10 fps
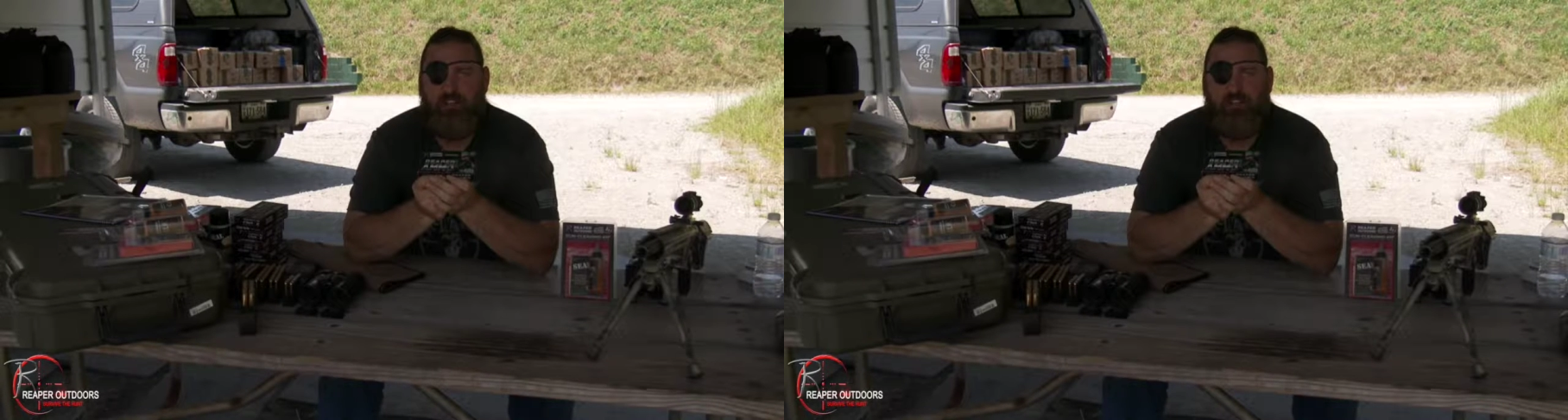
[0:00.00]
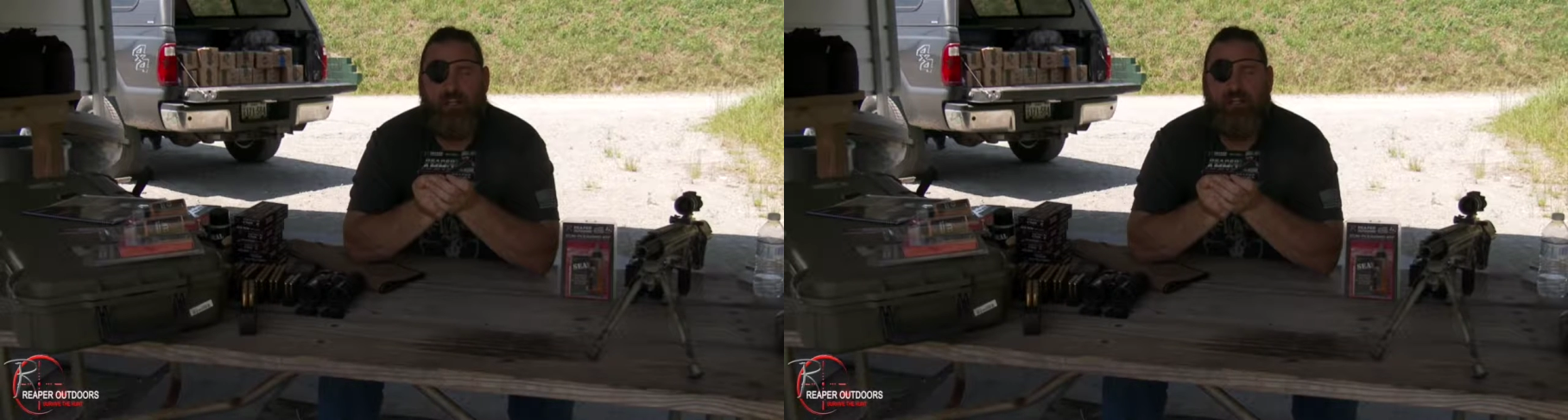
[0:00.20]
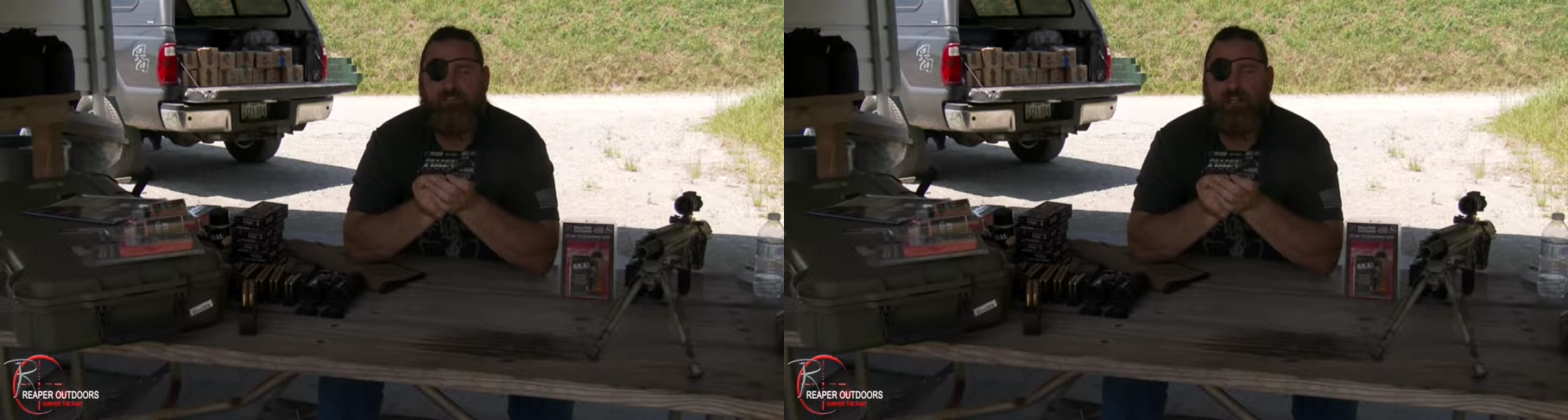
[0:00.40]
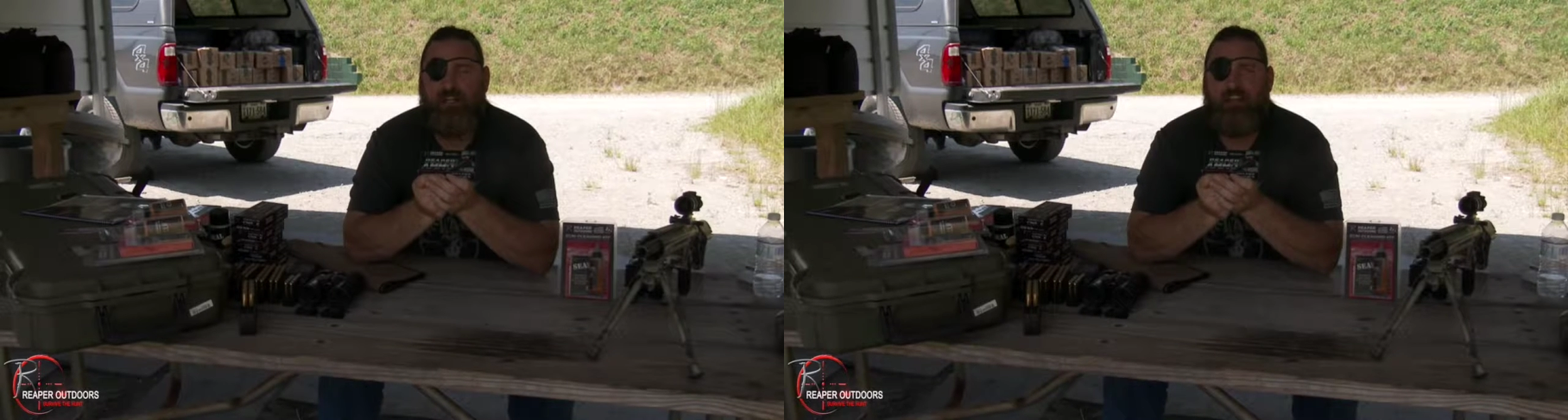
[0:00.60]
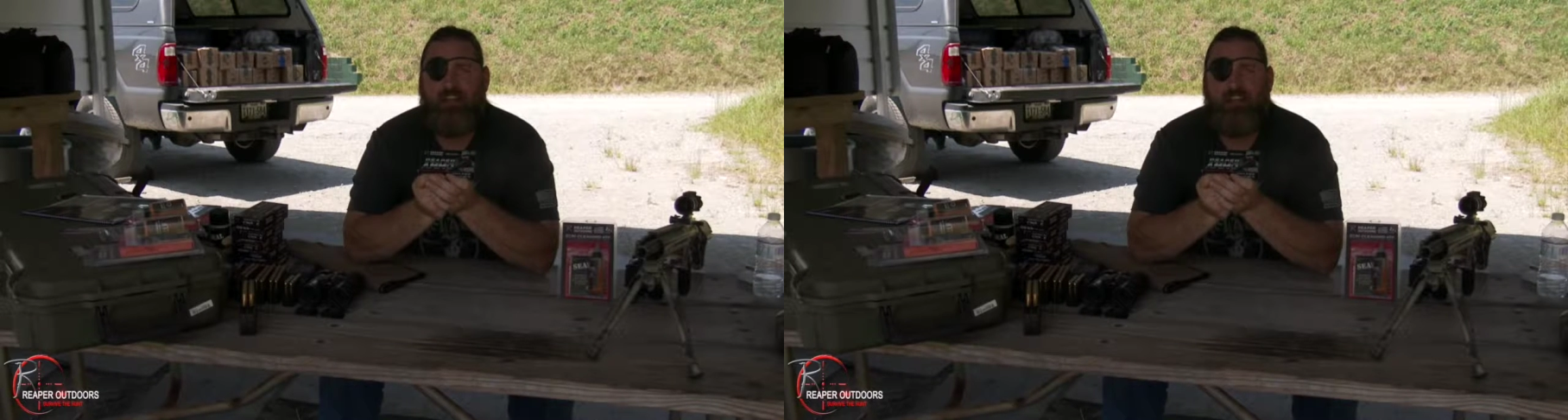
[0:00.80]
It is
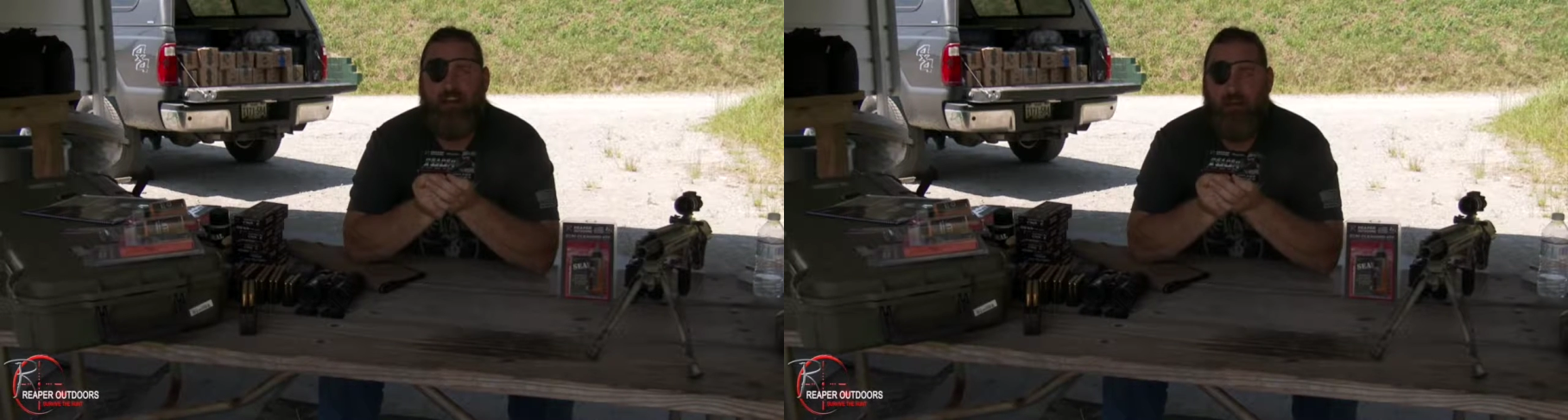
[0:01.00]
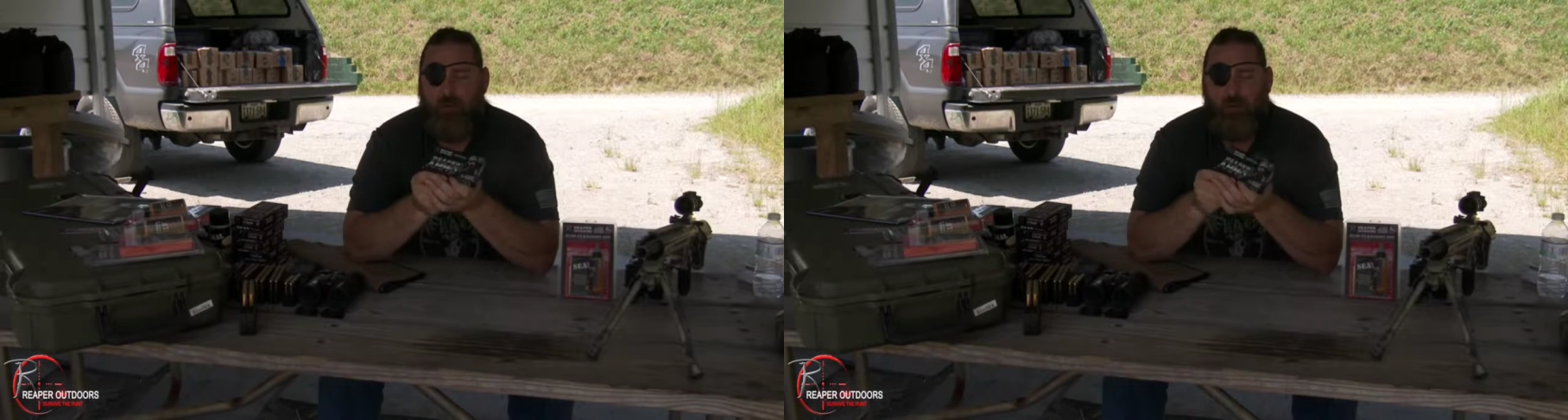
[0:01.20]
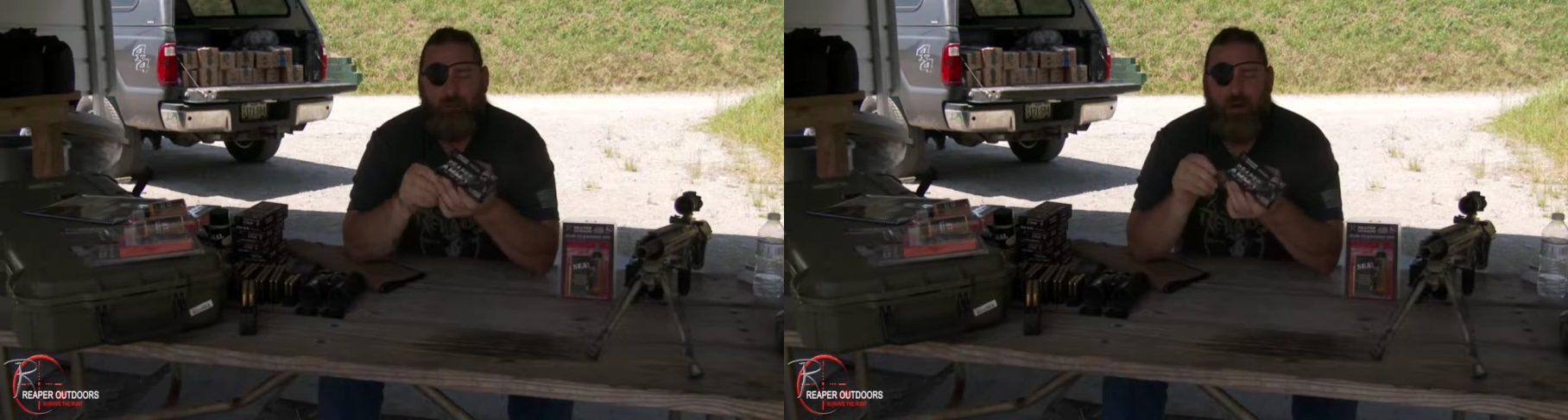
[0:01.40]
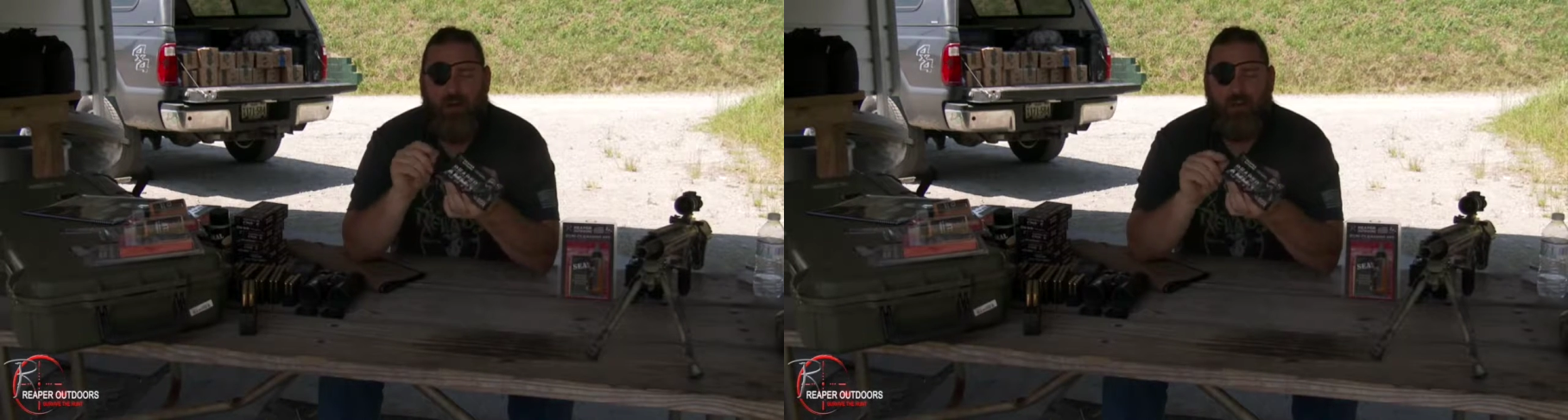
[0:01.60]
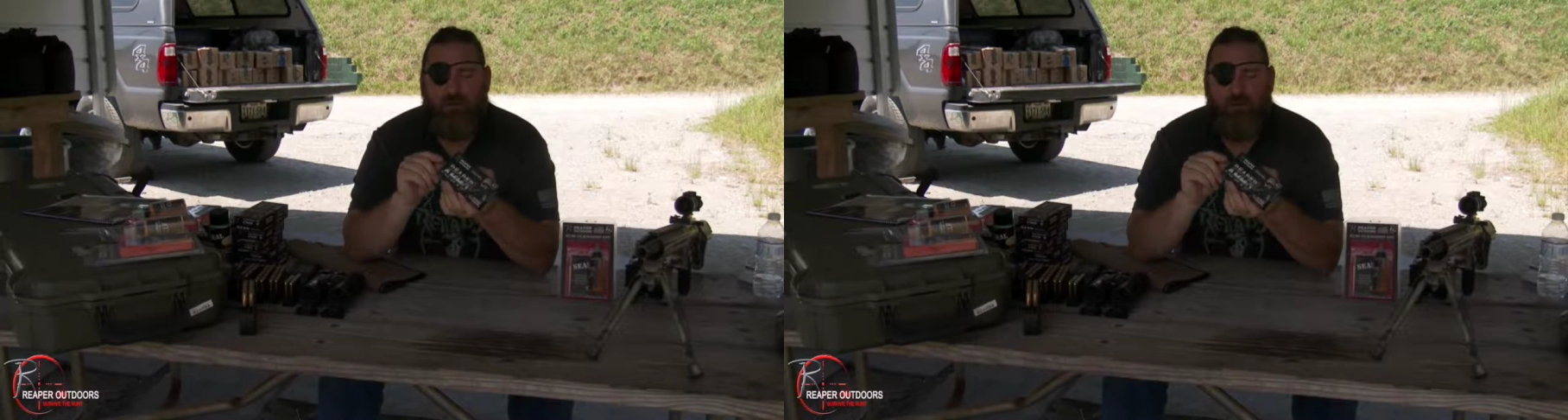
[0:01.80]
a
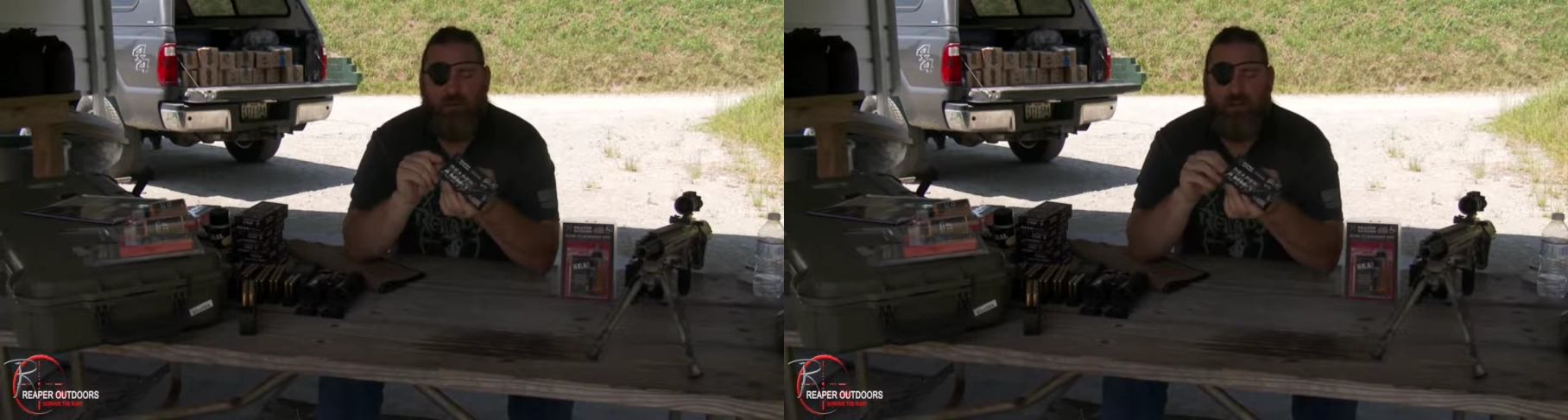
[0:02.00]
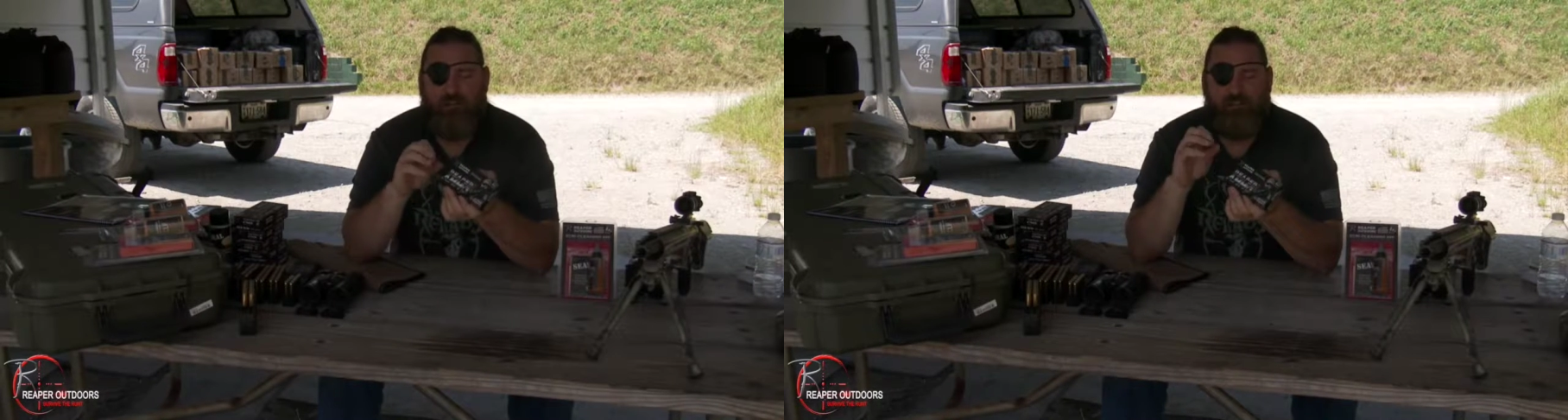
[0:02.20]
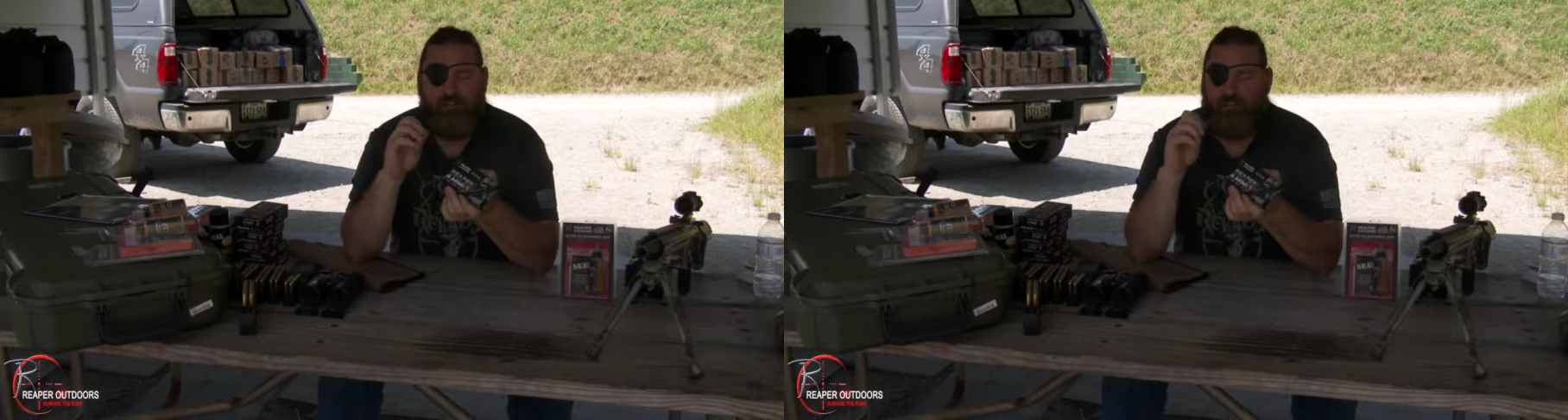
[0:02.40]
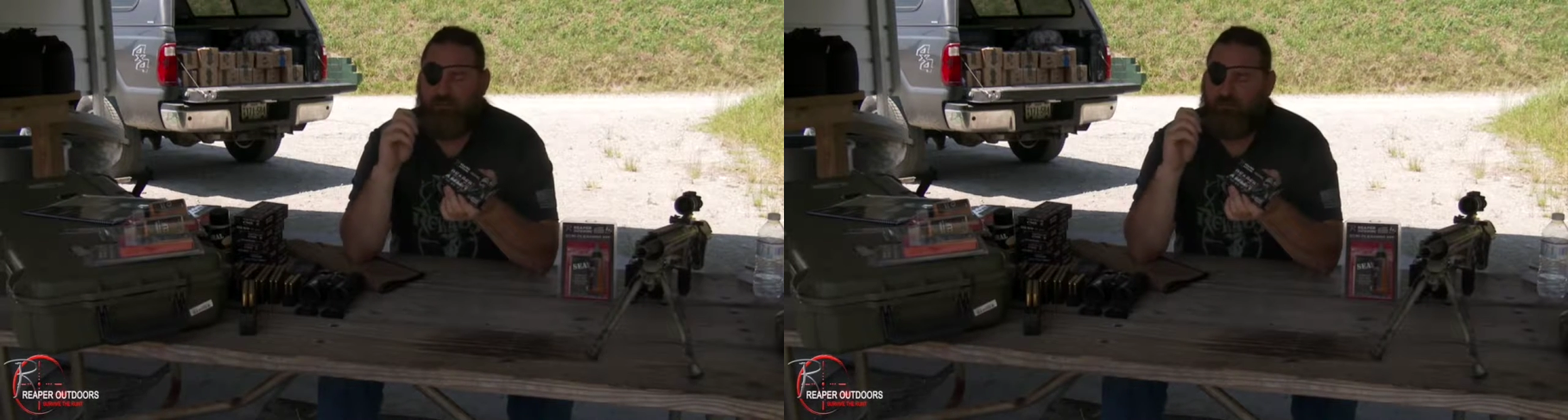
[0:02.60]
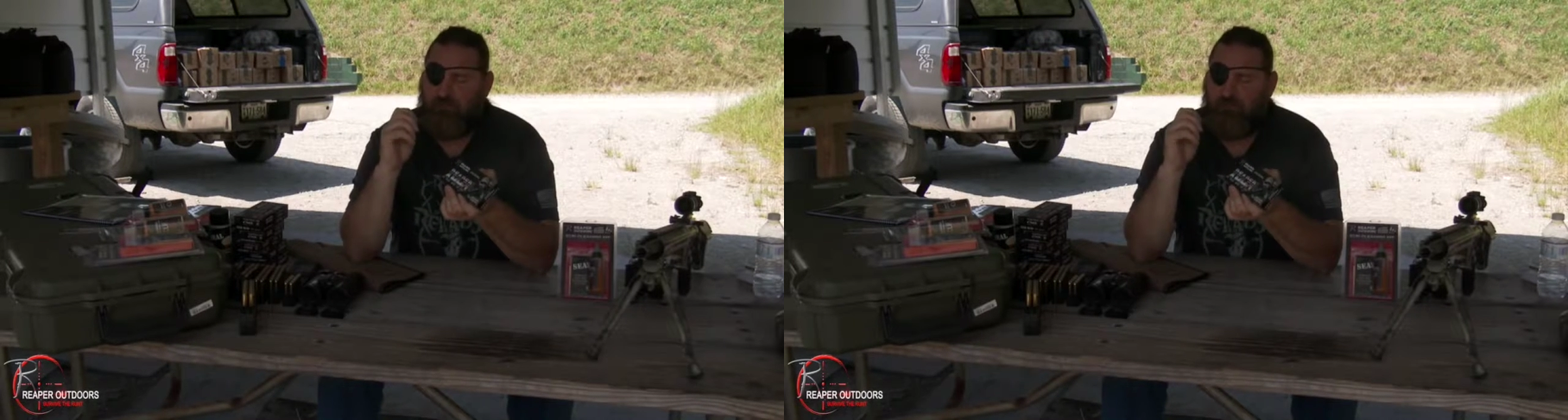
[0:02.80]
hollow point that just